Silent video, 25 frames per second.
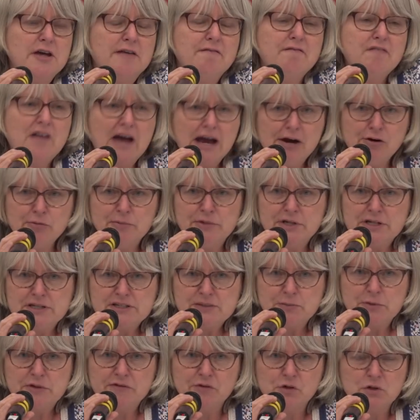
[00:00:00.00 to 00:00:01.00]
environment,
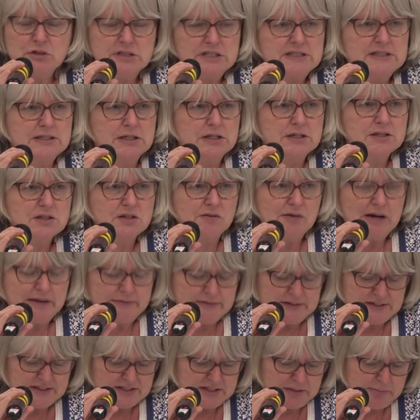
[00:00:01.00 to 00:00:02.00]
as we've all discussed around
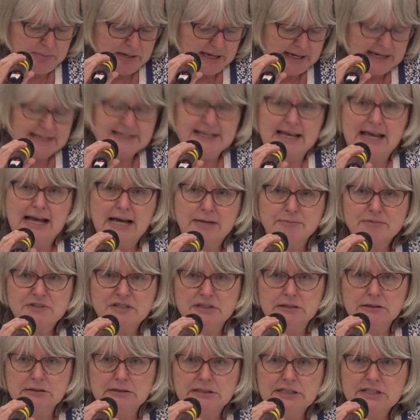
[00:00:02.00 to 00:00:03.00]
this debate, is
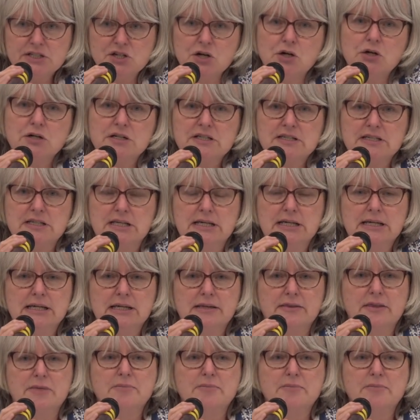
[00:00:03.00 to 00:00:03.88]
absolutely toxic.